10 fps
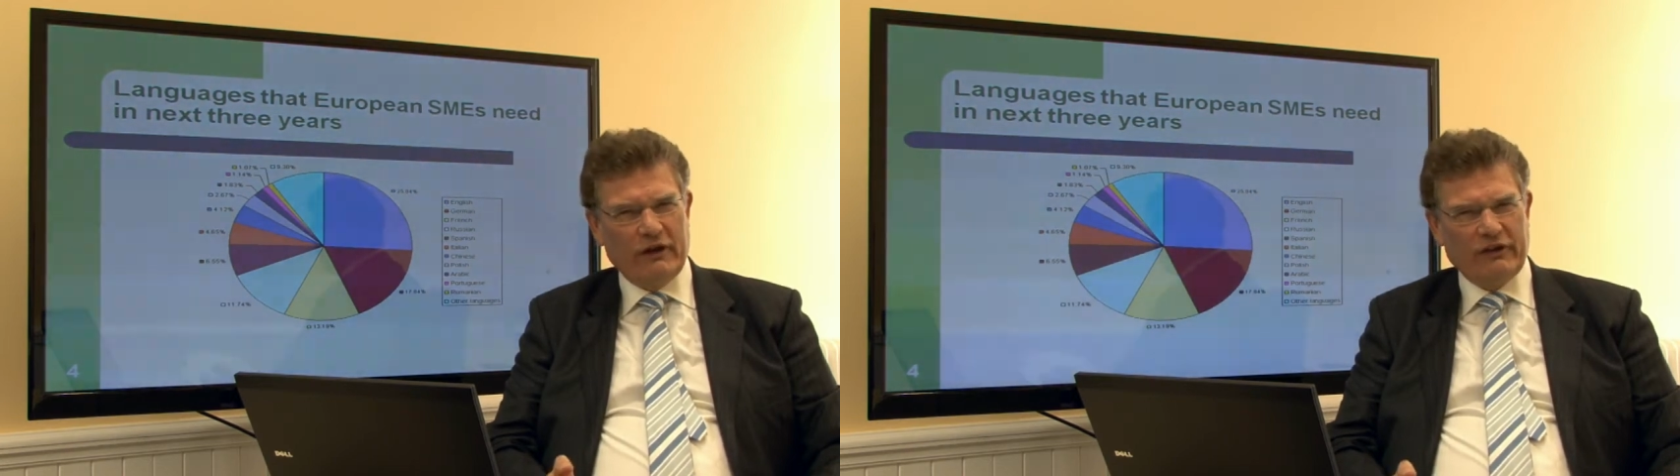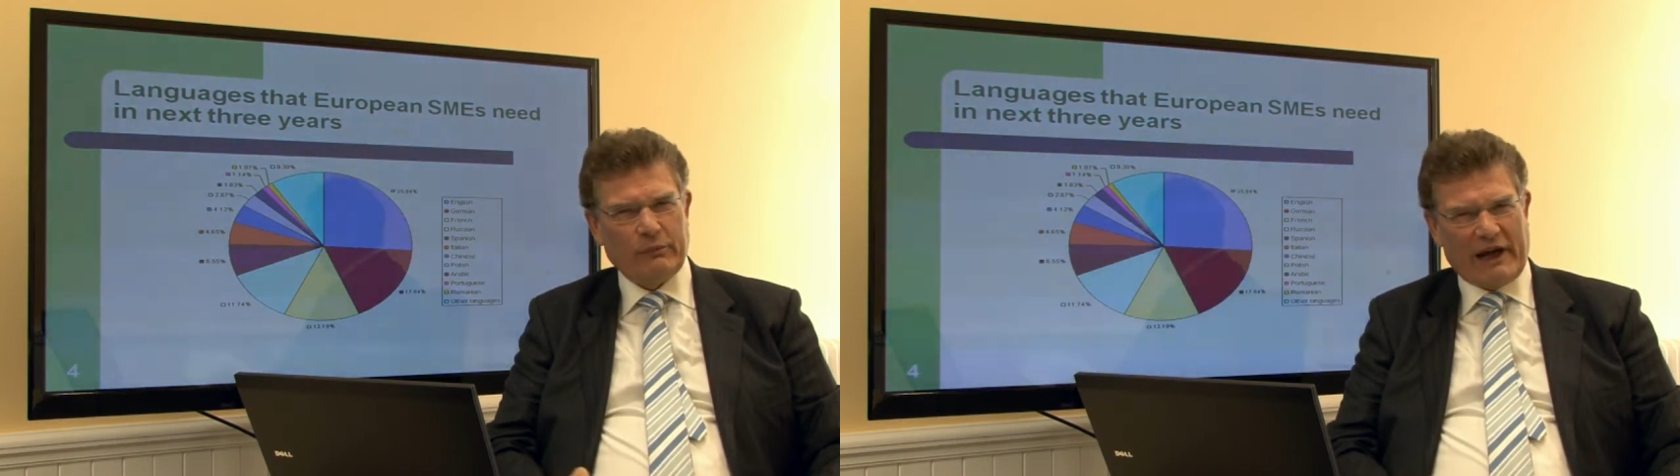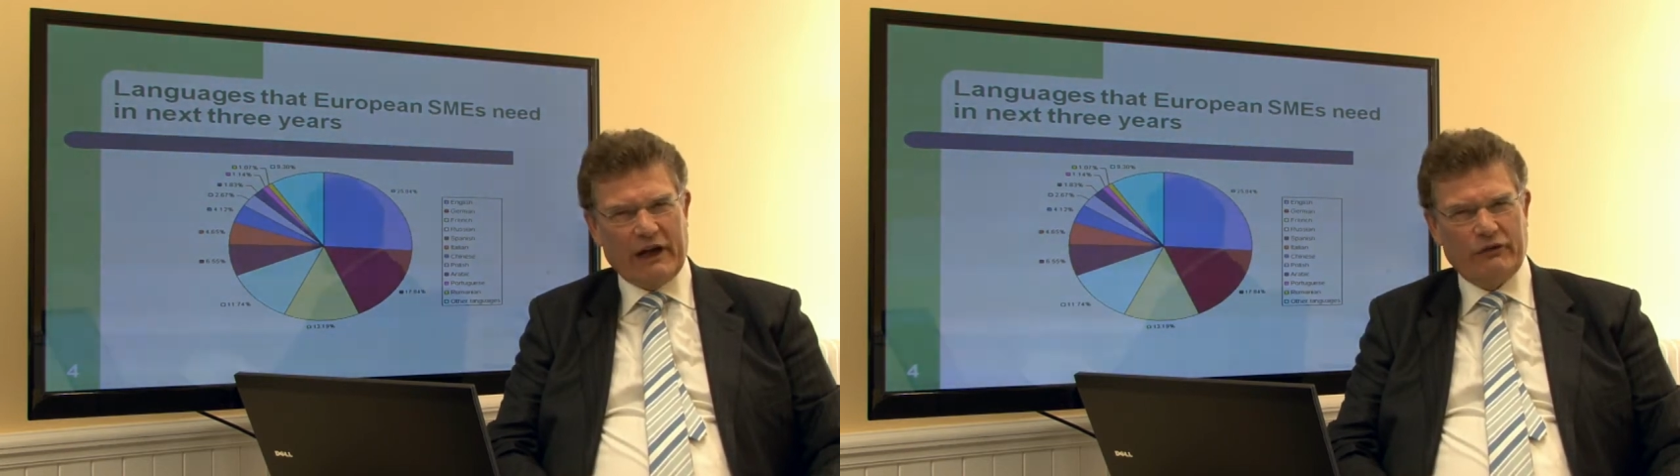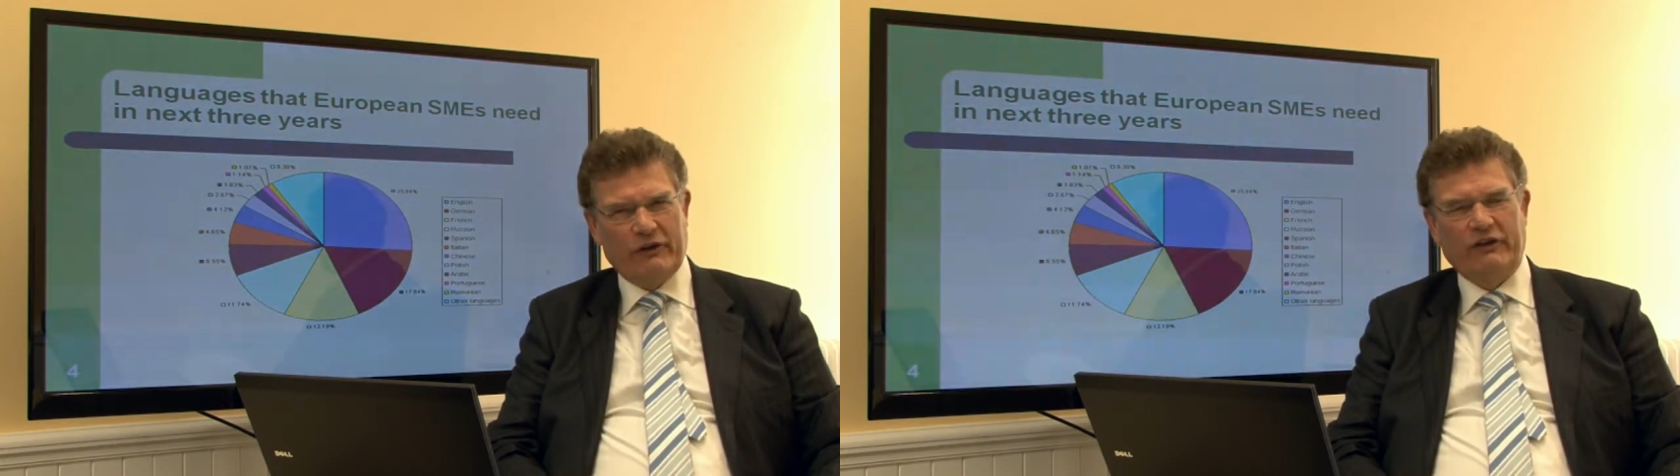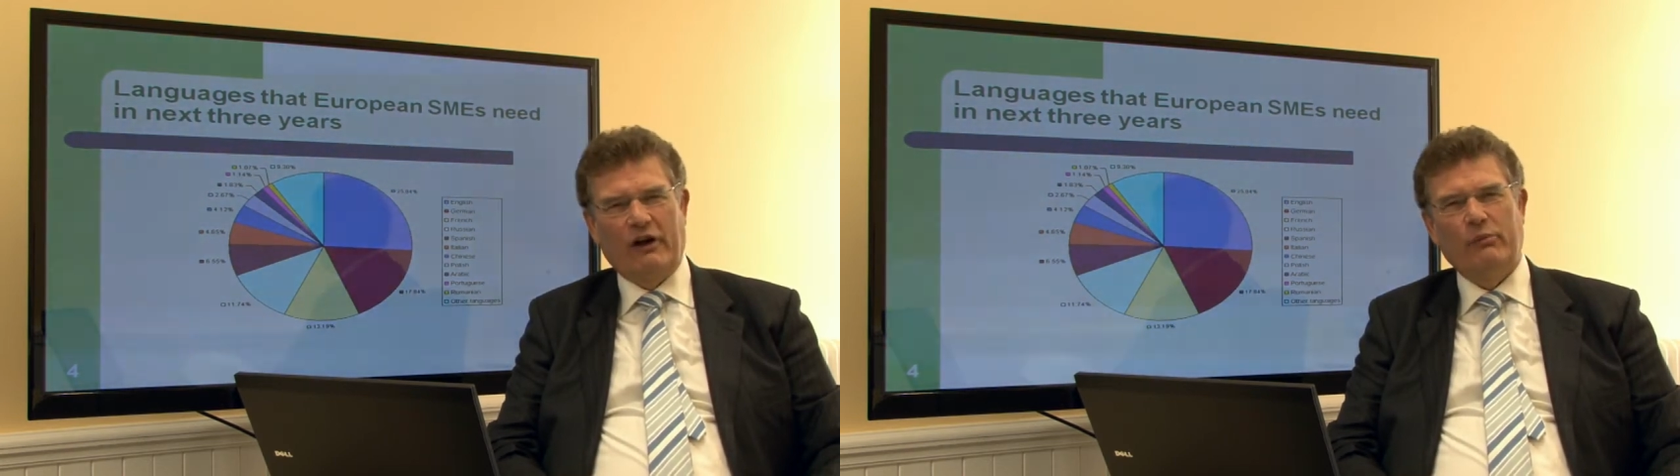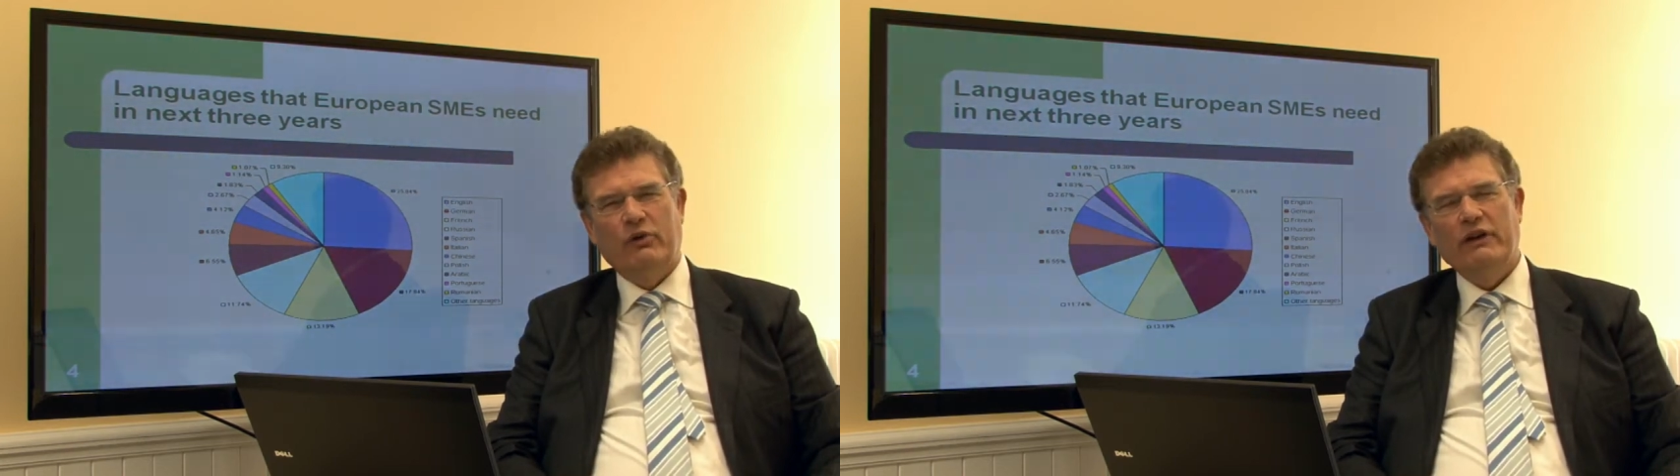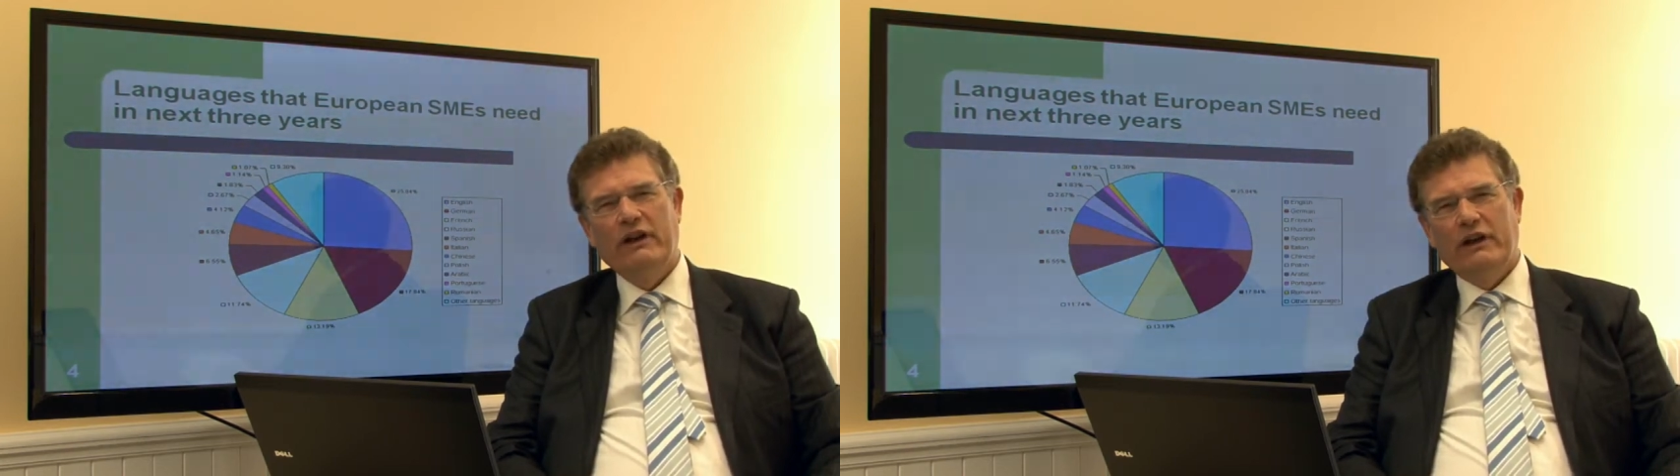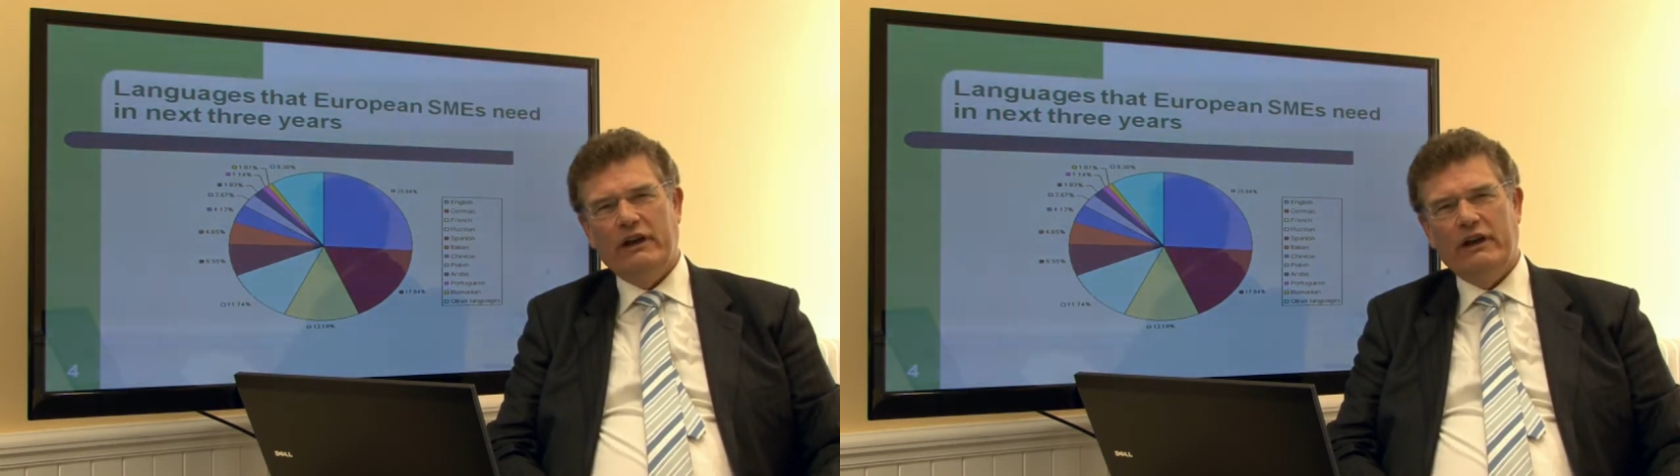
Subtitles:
Spanish, for example,